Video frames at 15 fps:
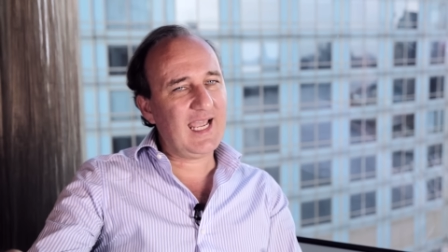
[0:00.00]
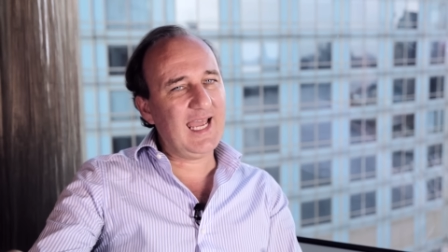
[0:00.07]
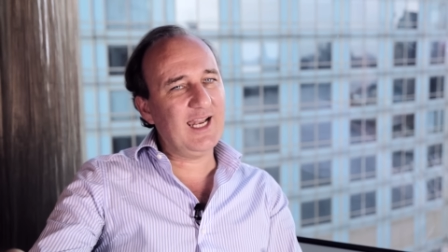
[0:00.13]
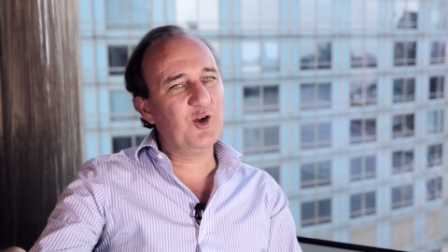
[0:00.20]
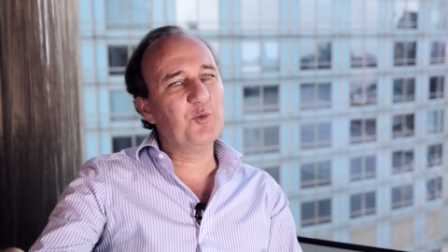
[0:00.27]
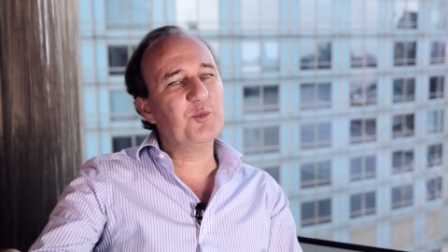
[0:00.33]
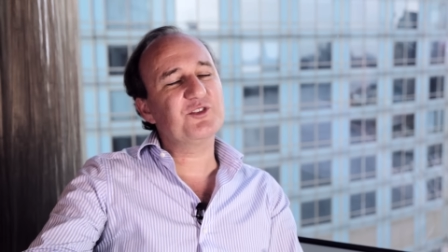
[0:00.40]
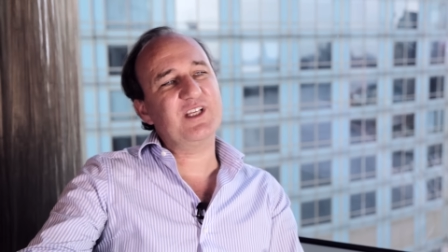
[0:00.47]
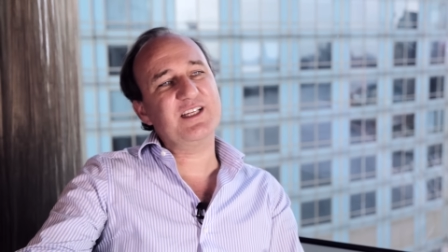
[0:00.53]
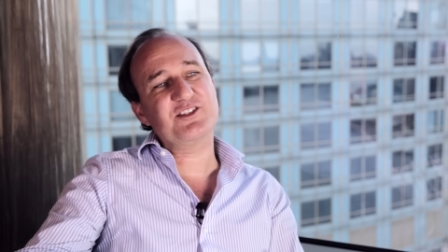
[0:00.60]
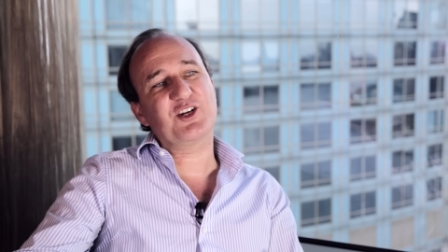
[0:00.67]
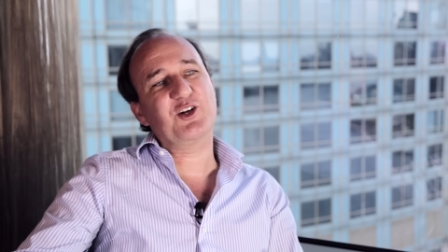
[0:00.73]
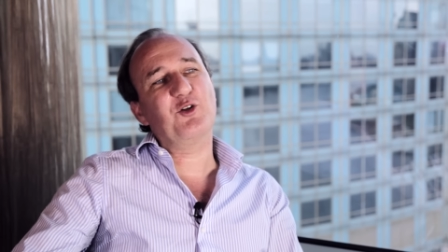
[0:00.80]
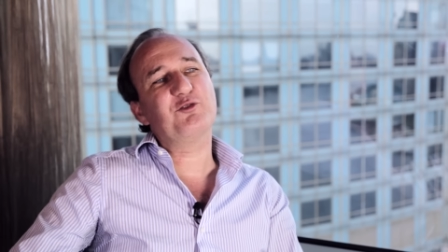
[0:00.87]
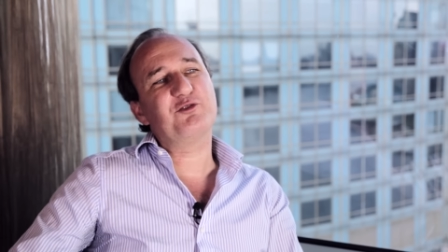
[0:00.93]
and almost as
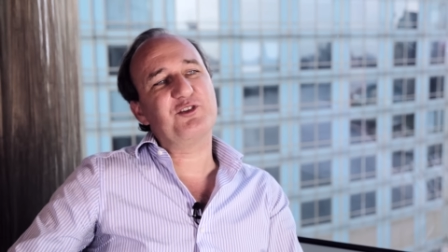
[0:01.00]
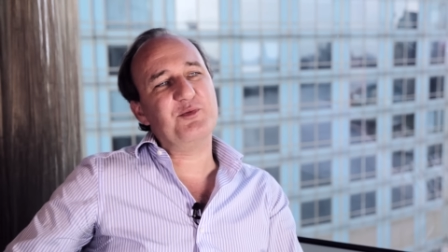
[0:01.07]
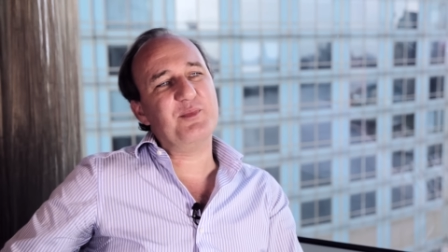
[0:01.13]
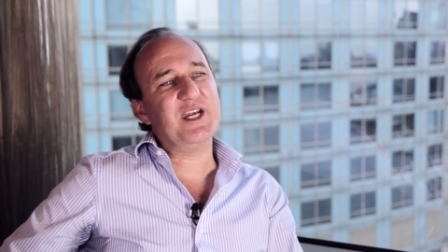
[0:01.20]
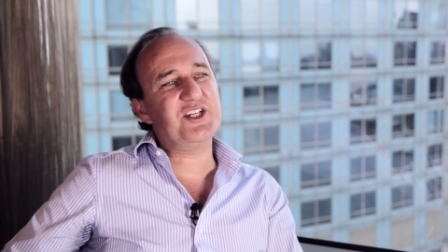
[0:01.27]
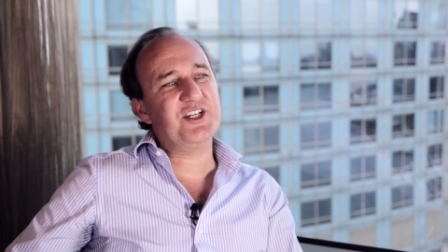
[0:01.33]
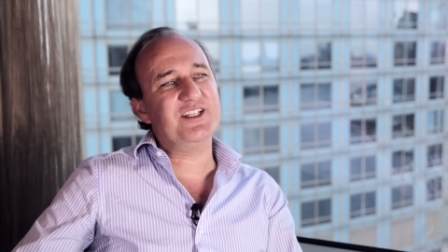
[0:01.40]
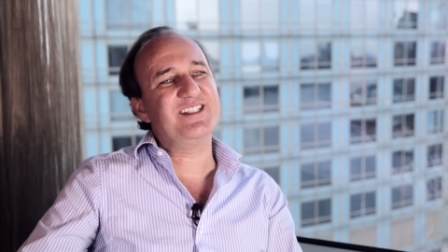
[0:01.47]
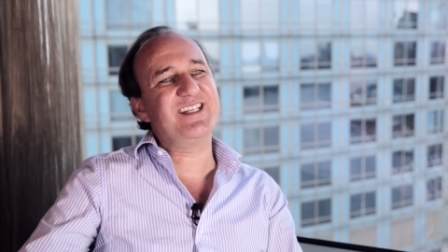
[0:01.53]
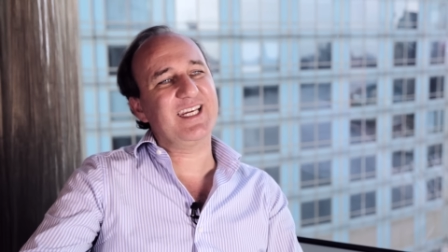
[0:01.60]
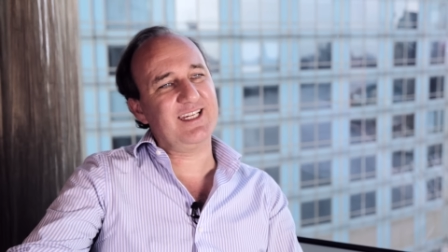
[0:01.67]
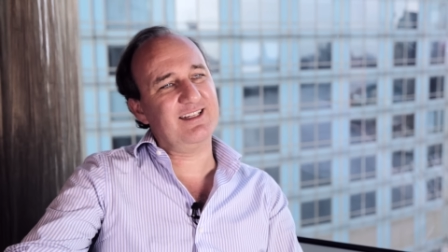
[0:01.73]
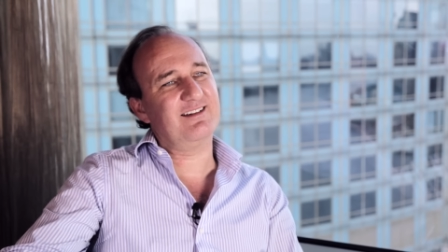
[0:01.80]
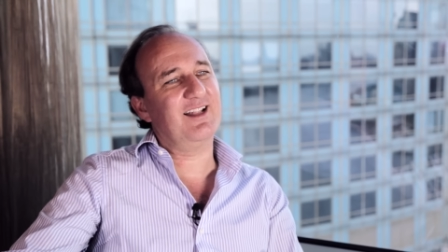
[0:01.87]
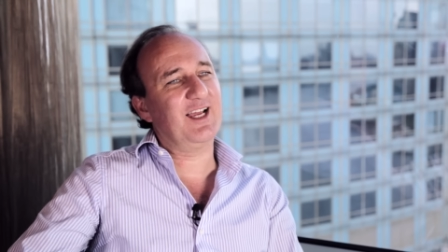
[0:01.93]
a confirmation
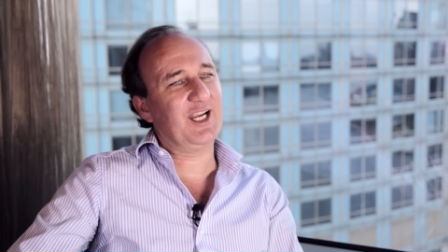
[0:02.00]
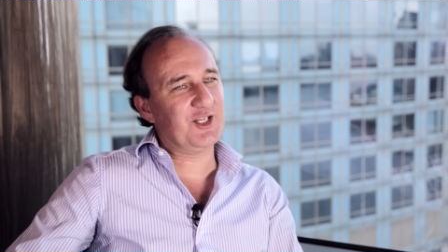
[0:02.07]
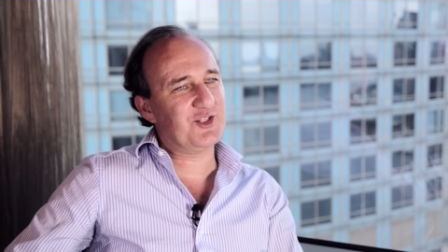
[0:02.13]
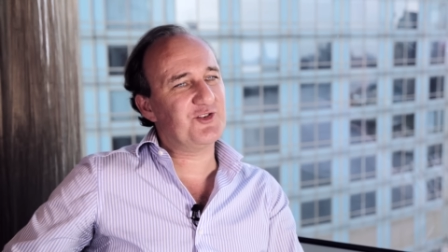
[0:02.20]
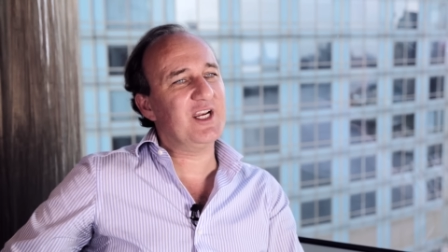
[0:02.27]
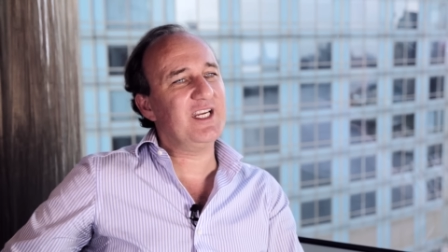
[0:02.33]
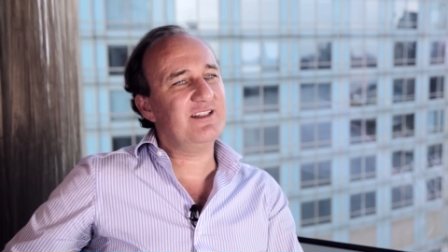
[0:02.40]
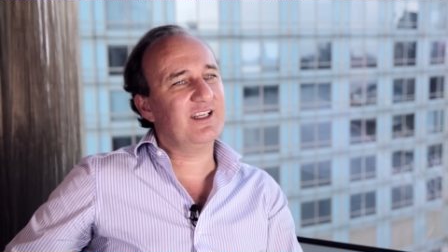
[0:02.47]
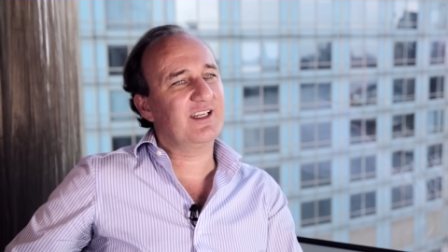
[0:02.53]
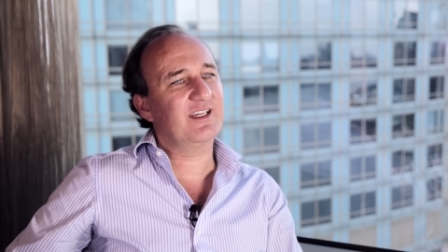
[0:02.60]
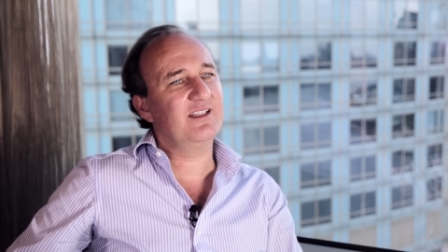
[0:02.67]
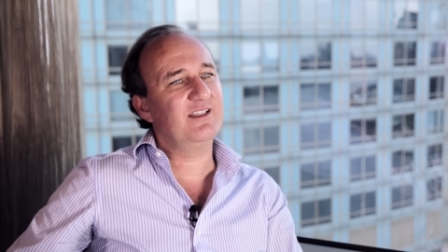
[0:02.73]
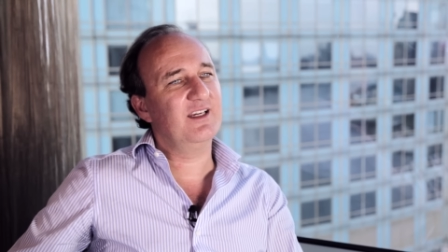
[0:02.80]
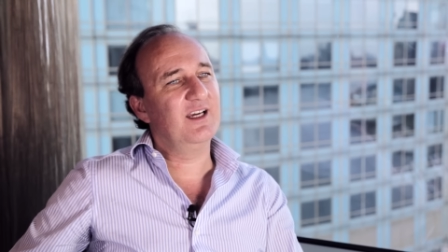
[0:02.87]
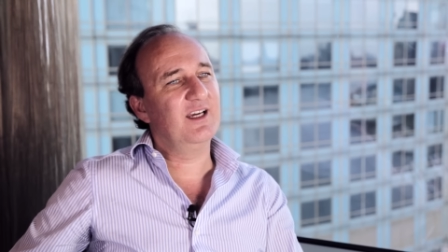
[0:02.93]
ticket, like a trade ticket,